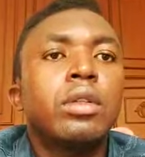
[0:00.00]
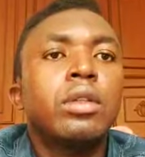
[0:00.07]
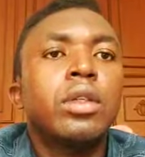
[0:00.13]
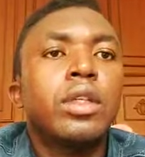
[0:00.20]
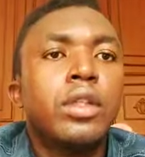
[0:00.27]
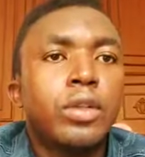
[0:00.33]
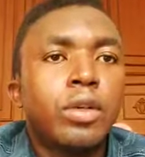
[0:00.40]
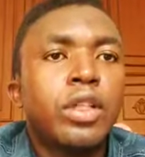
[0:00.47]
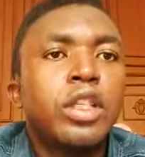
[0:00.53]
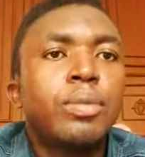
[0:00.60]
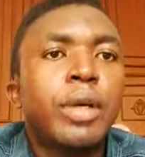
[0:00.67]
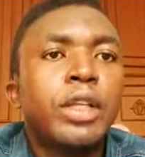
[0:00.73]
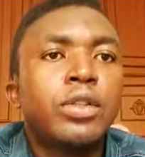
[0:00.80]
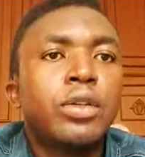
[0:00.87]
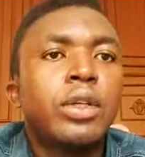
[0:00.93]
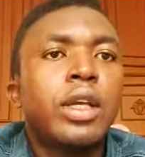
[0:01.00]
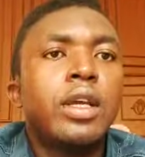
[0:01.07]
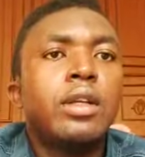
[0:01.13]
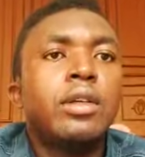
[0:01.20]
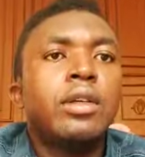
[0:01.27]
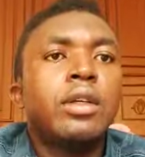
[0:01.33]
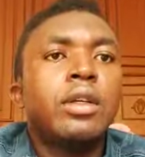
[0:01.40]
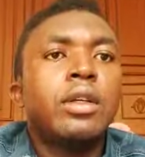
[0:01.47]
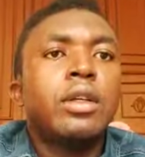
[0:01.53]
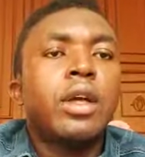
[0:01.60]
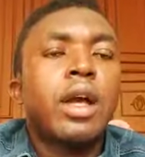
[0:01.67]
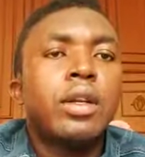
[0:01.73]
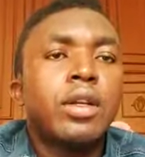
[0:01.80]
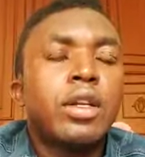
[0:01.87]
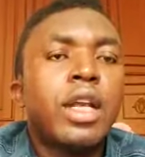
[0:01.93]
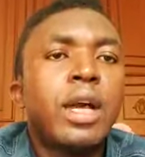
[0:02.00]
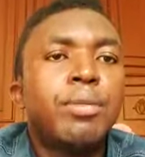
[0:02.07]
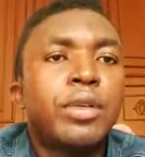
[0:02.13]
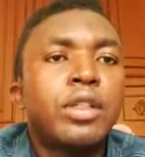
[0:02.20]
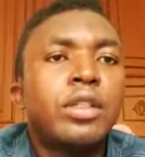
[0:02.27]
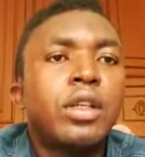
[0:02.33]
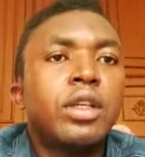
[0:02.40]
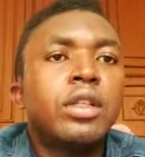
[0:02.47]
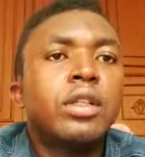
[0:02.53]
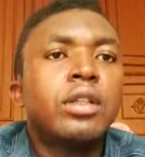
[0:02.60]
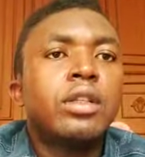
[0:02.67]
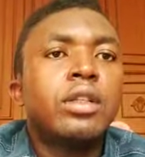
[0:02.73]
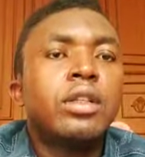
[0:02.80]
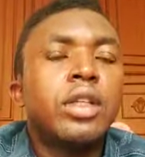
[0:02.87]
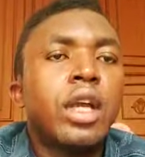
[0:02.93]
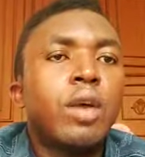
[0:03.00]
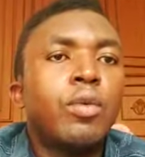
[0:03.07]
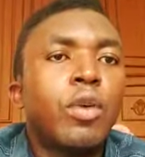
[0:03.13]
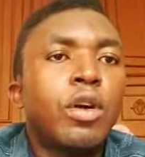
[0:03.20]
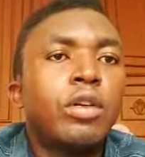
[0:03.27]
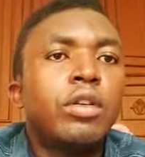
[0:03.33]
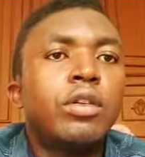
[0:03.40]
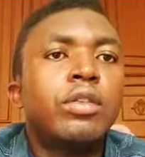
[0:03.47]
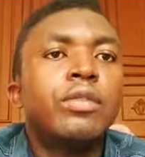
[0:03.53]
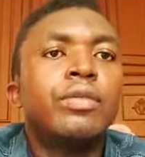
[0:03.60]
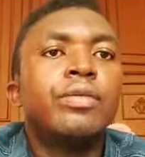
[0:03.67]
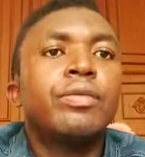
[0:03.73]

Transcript: The security personnel, I really appreciate their work.